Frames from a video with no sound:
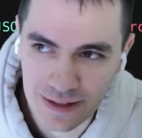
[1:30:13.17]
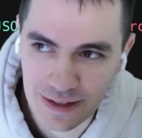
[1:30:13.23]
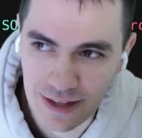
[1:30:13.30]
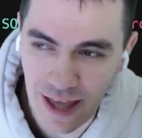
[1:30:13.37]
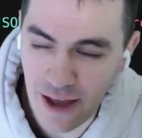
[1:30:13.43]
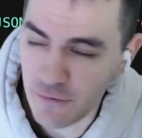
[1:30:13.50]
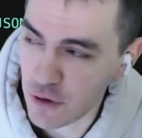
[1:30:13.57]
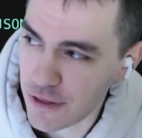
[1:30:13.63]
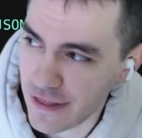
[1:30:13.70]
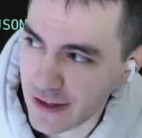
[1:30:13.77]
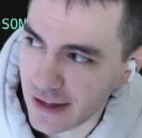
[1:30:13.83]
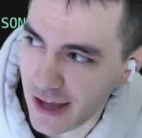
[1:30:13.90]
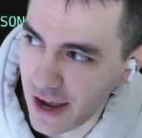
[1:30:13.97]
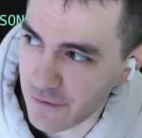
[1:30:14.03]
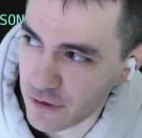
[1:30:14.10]

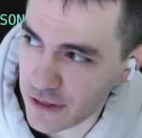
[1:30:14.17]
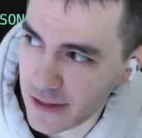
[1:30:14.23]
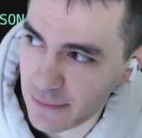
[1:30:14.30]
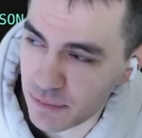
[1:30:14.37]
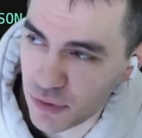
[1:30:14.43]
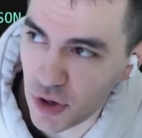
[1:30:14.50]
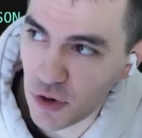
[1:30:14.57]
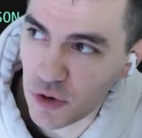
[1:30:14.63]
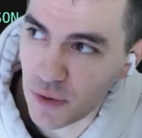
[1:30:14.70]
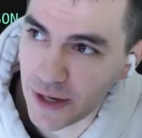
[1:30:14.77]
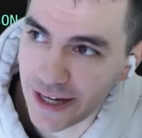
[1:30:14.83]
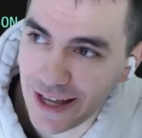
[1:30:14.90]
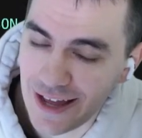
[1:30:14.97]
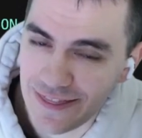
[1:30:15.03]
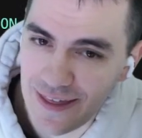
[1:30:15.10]
everything broke when
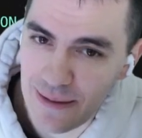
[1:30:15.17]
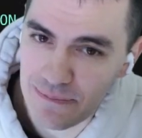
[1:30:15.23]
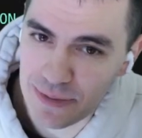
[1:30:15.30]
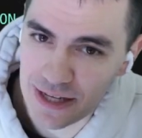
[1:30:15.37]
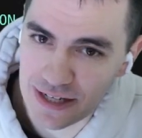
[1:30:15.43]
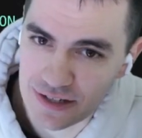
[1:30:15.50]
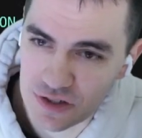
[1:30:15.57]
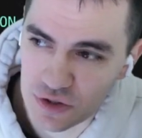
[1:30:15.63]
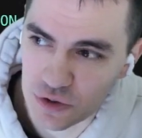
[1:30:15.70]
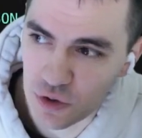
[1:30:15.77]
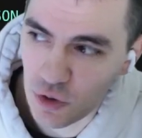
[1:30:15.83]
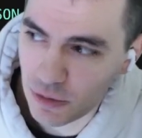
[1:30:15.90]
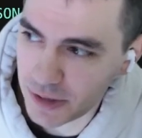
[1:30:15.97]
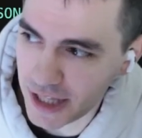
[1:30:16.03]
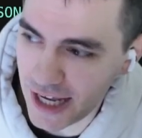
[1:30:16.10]
it got that big. So
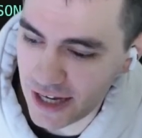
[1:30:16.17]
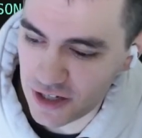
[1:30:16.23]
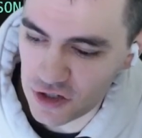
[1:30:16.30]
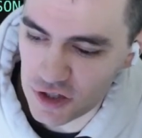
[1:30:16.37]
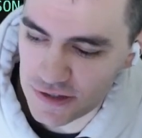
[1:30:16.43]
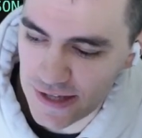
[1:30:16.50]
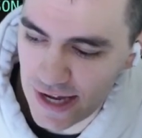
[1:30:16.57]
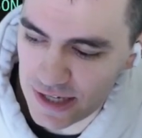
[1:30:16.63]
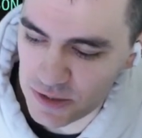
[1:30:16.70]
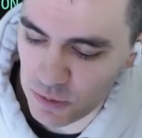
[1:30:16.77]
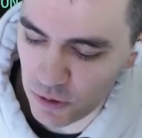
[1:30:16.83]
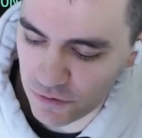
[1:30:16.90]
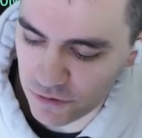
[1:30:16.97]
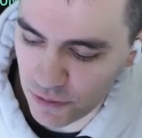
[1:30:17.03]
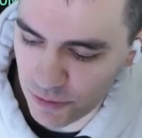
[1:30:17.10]
normally I could just
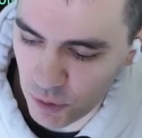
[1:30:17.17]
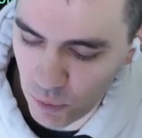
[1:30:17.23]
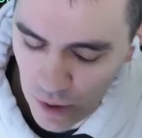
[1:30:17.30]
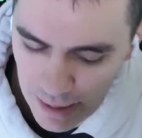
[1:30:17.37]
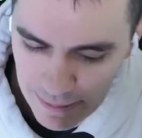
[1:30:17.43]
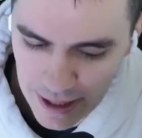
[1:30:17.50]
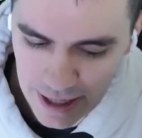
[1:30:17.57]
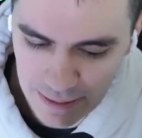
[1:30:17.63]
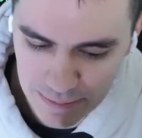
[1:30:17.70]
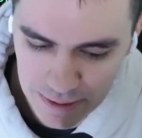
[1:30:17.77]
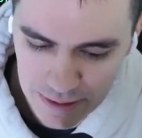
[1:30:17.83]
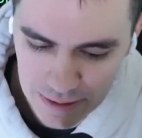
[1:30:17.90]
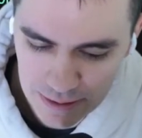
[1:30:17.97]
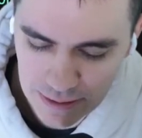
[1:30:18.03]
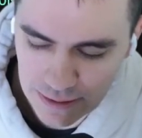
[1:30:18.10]
export from the web app.
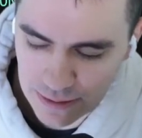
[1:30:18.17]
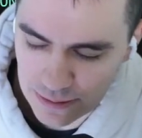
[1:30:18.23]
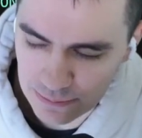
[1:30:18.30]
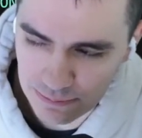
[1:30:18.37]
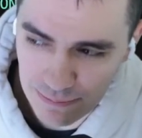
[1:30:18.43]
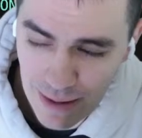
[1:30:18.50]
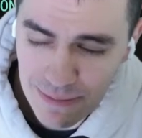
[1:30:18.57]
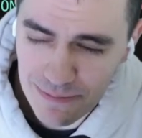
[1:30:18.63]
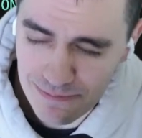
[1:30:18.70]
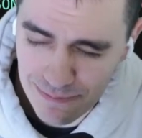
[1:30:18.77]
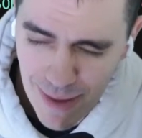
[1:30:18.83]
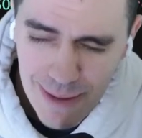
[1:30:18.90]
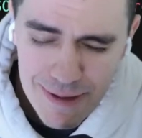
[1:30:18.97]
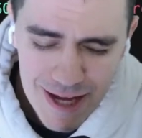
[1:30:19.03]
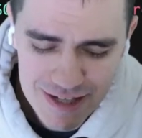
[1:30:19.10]

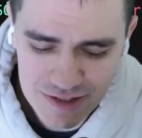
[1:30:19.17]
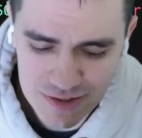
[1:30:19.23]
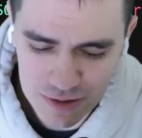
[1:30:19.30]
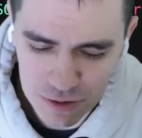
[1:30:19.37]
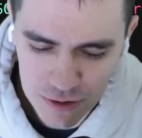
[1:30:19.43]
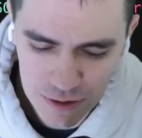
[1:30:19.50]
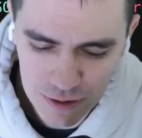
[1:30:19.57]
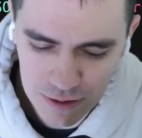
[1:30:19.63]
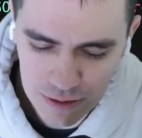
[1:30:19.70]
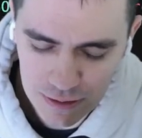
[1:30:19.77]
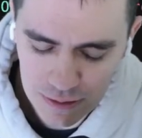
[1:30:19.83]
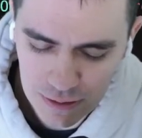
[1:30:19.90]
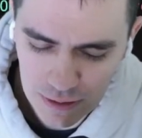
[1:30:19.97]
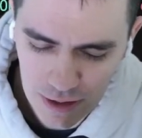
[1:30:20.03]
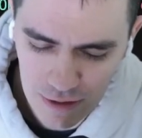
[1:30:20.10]
Maybe I still could
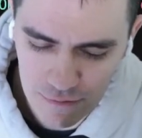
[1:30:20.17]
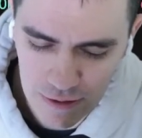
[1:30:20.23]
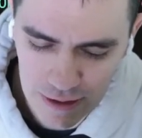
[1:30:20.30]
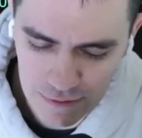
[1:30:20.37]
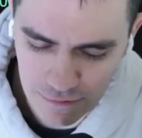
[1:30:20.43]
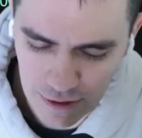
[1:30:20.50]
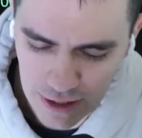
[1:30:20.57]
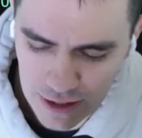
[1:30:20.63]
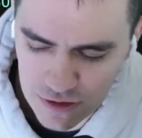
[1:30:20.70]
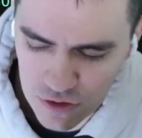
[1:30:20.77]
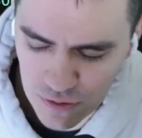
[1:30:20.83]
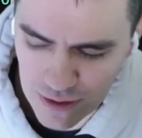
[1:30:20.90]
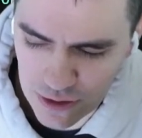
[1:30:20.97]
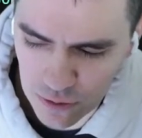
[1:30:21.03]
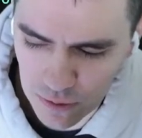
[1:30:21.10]
if I got it to
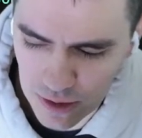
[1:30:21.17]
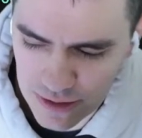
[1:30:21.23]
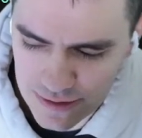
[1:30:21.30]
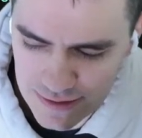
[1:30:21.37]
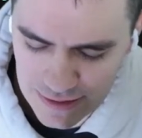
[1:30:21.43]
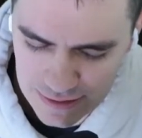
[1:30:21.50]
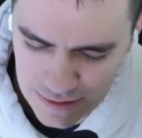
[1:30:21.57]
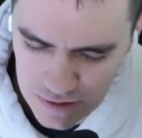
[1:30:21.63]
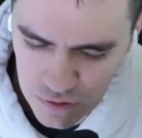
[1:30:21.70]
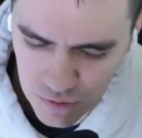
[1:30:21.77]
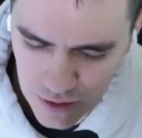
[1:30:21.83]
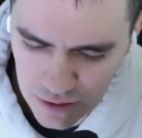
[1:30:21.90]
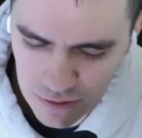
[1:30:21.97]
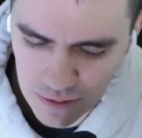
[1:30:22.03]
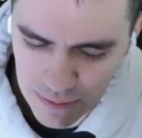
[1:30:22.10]
render once, and it does
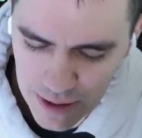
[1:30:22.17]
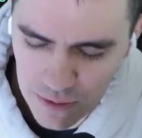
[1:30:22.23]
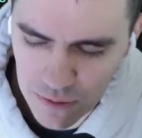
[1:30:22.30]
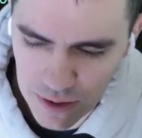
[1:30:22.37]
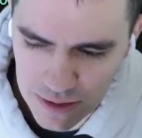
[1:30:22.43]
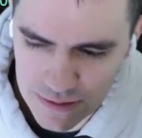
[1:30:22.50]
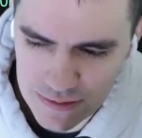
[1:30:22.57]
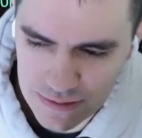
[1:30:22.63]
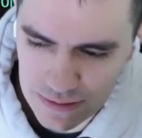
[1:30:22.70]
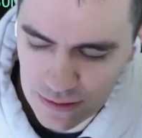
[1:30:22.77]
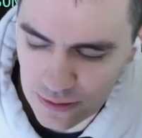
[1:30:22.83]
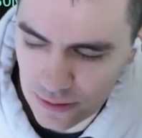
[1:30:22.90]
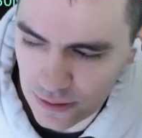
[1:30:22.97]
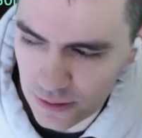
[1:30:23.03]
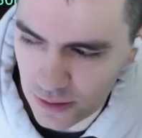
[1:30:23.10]
render about once.
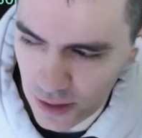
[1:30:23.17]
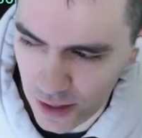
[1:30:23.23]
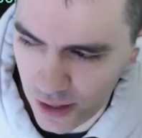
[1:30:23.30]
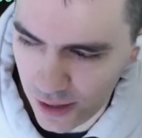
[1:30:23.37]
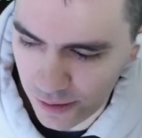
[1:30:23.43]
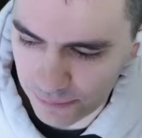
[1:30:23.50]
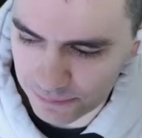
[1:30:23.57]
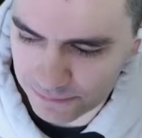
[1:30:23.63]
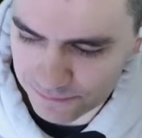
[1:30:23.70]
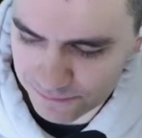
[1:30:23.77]
So